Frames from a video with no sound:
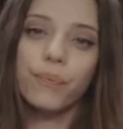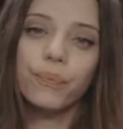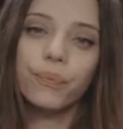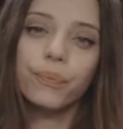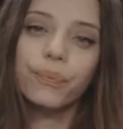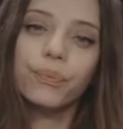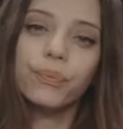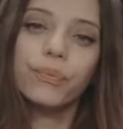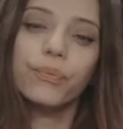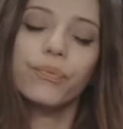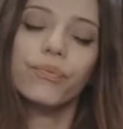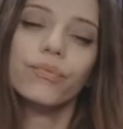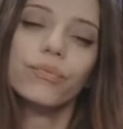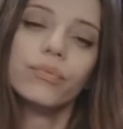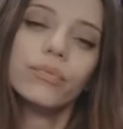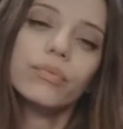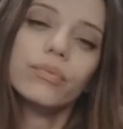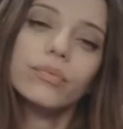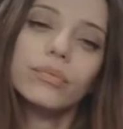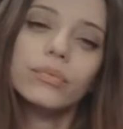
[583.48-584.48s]

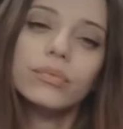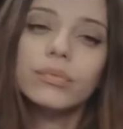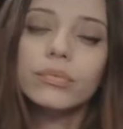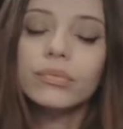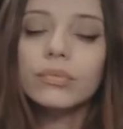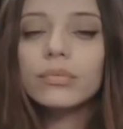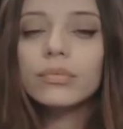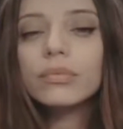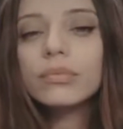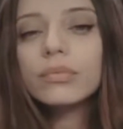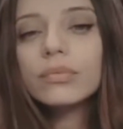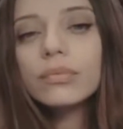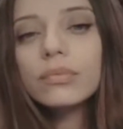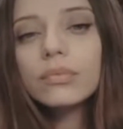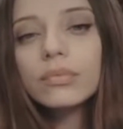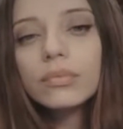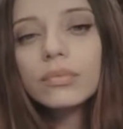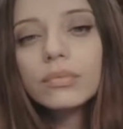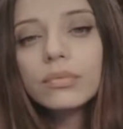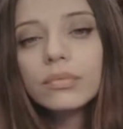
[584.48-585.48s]

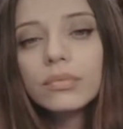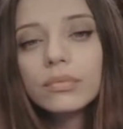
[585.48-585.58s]
No one is speaking in this clip.